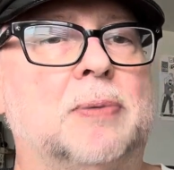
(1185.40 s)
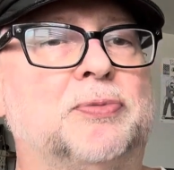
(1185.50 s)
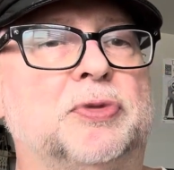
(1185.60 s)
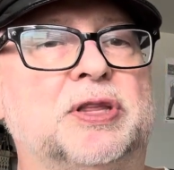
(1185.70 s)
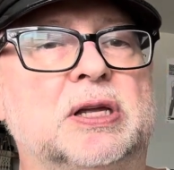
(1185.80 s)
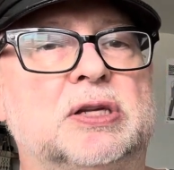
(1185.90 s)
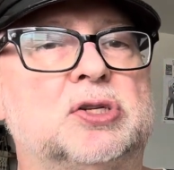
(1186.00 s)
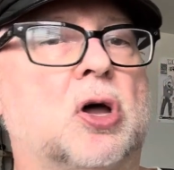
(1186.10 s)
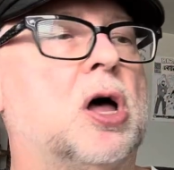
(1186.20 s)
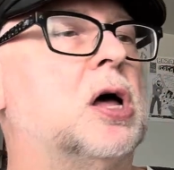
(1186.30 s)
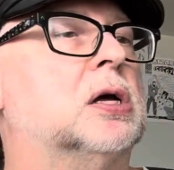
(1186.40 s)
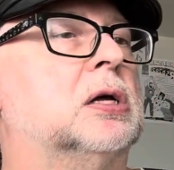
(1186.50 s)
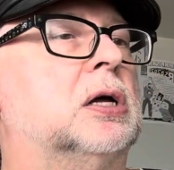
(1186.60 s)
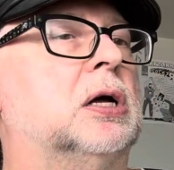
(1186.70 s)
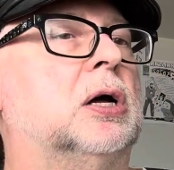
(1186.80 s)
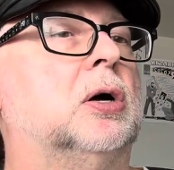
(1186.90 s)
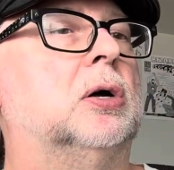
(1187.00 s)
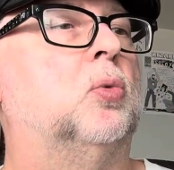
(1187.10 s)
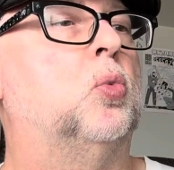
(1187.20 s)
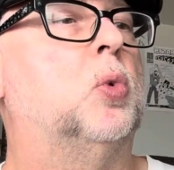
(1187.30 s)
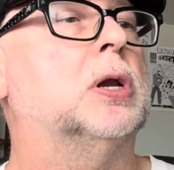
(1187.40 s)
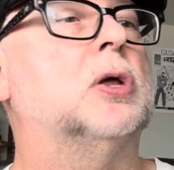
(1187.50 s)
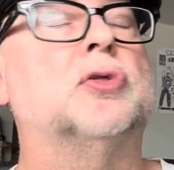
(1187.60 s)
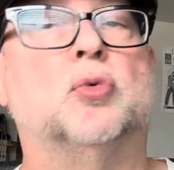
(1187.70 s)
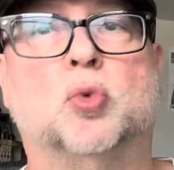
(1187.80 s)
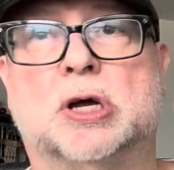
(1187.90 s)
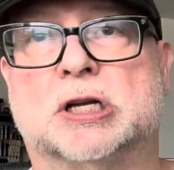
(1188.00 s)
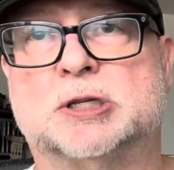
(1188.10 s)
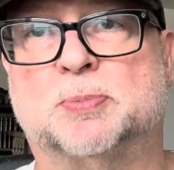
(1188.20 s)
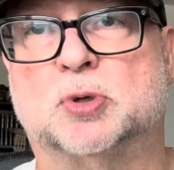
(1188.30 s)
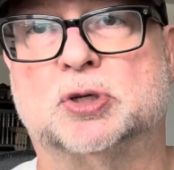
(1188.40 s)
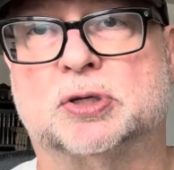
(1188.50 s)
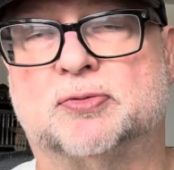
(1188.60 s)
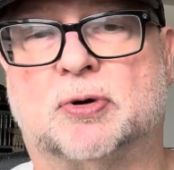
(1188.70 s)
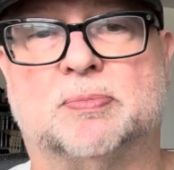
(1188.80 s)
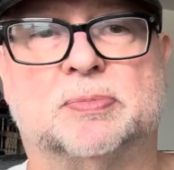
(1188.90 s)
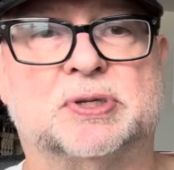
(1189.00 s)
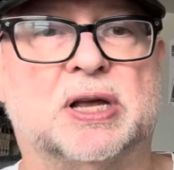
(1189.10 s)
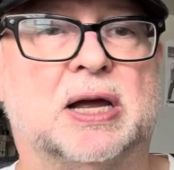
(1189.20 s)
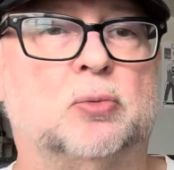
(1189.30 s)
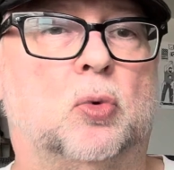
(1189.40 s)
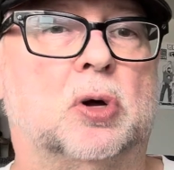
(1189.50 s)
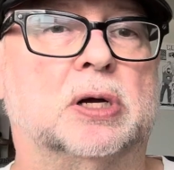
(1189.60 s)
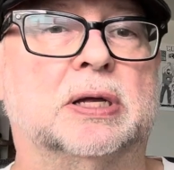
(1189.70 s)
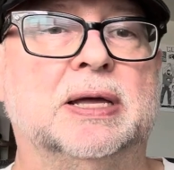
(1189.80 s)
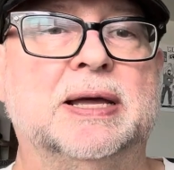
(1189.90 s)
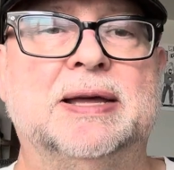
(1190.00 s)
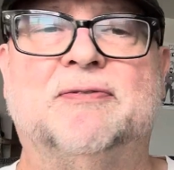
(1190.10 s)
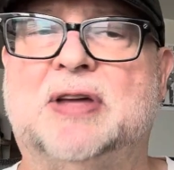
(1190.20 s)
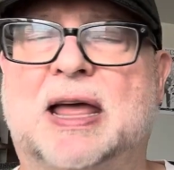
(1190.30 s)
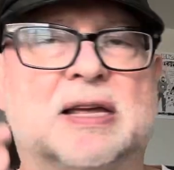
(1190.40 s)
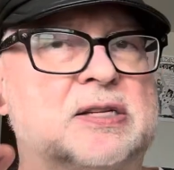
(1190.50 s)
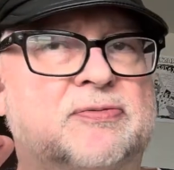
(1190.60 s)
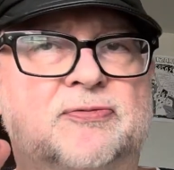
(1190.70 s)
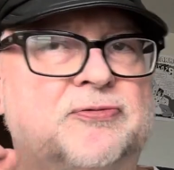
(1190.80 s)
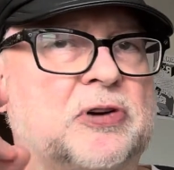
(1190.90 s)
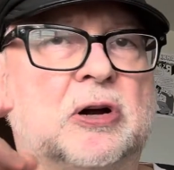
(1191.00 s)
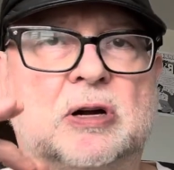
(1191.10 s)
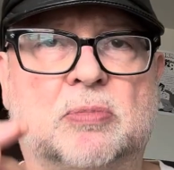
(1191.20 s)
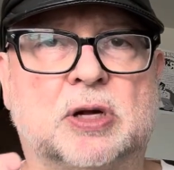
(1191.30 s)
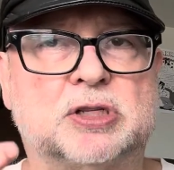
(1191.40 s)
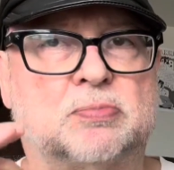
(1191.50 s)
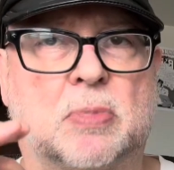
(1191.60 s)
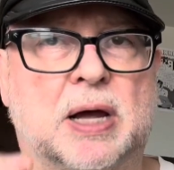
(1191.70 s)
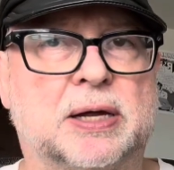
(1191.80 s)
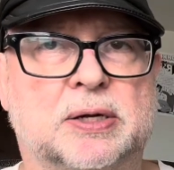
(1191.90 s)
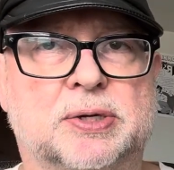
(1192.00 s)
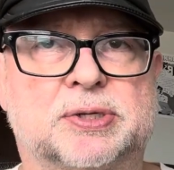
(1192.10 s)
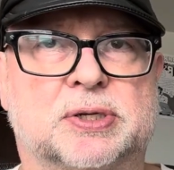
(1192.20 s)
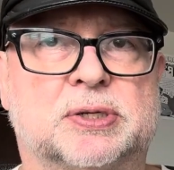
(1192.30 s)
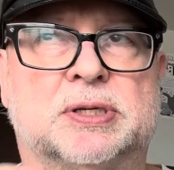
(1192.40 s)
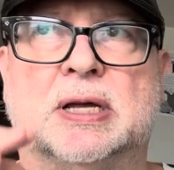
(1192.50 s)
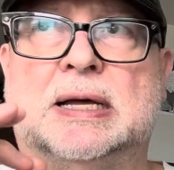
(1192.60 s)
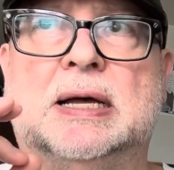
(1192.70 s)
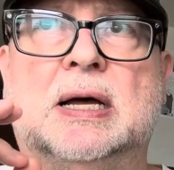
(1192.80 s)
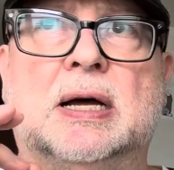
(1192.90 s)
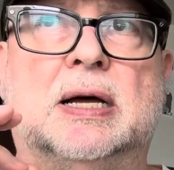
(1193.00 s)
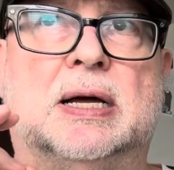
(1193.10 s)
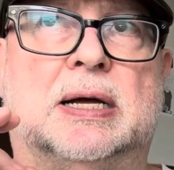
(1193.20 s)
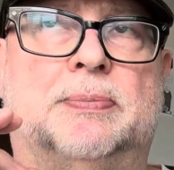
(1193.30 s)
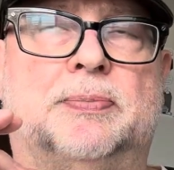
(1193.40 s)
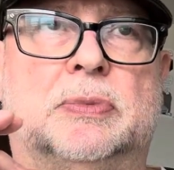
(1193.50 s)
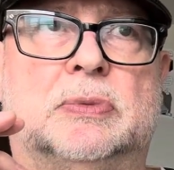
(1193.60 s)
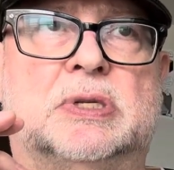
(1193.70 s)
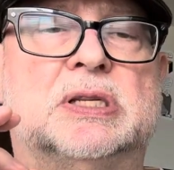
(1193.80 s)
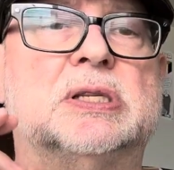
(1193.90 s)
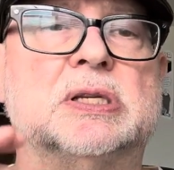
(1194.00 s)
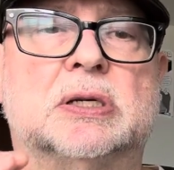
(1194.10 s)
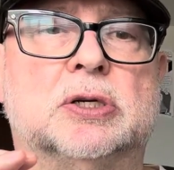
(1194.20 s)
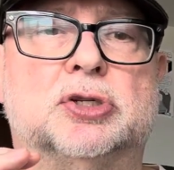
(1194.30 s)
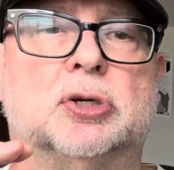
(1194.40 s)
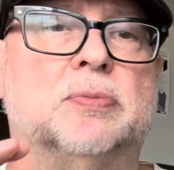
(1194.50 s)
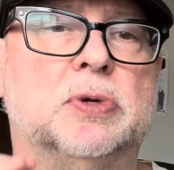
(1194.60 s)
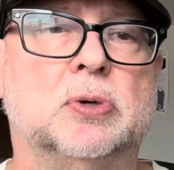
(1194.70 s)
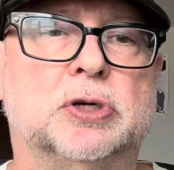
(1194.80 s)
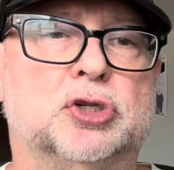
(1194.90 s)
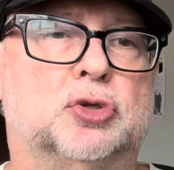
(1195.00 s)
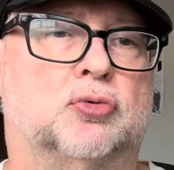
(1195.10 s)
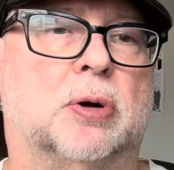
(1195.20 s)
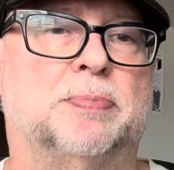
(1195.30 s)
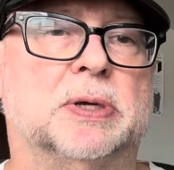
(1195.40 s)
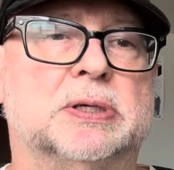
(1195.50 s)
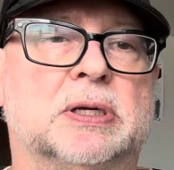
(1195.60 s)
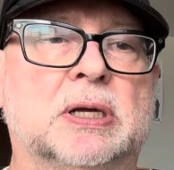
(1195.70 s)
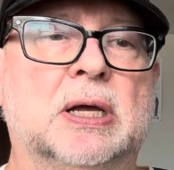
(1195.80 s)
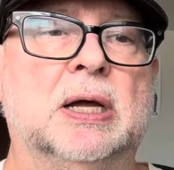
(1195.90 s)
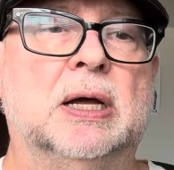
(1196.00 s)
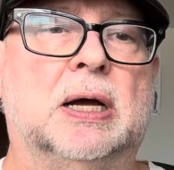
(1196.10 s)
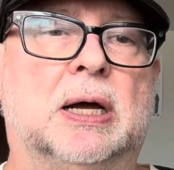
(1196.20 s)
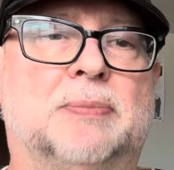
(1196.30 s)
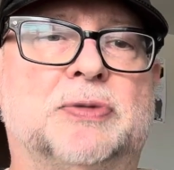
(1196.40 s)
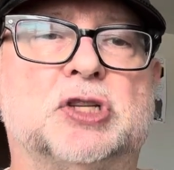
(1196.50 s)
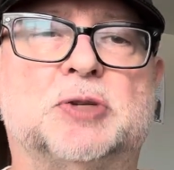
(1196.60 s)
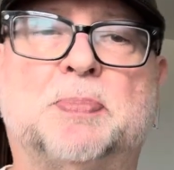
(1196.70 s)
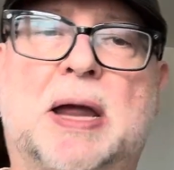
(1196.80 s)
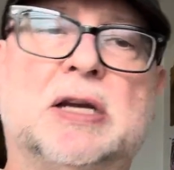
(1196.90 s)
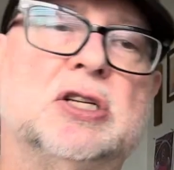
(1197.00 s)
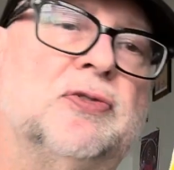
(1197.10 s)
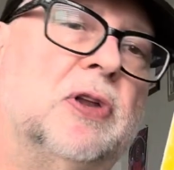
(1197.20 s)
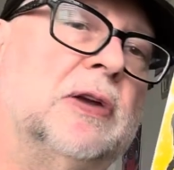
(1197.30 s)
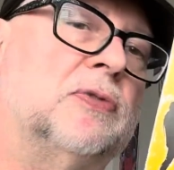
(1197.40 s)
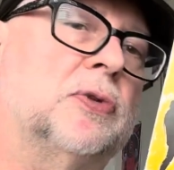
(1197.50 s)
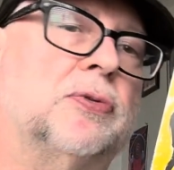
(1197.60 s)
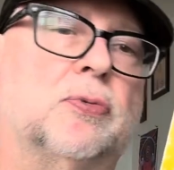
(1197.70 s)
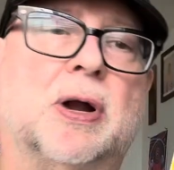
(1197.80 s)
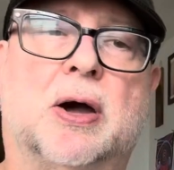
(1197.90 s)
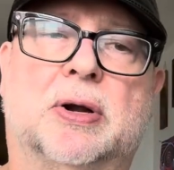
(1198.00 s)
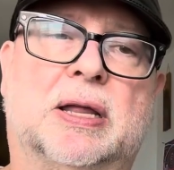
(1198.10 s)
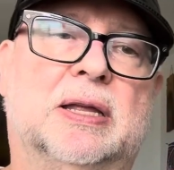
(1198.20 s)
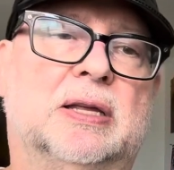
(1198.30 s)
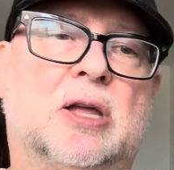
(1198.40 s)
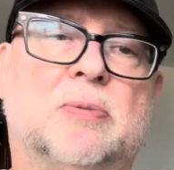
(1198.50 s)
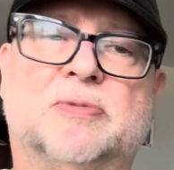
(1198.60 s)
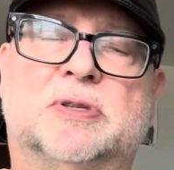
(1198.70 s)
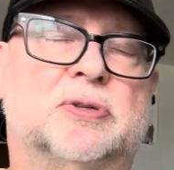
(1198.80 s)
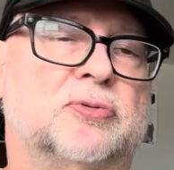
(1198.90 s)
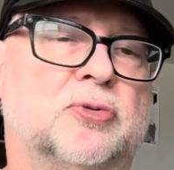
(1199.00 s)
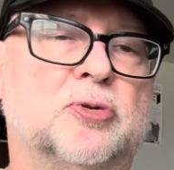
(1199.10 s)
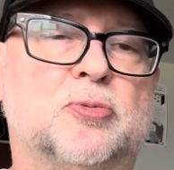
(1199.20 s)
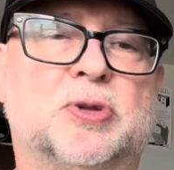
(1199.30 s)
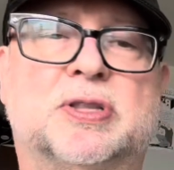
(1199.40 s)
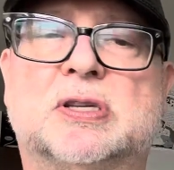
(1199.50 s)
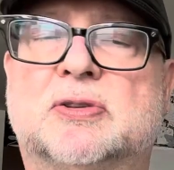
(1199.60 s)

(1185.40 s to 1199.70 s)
The song Will-O-the-Wisp, which is from side 1, has very much Miles's signature muted trumpet. The Spanish flavor throughout, it comes through with this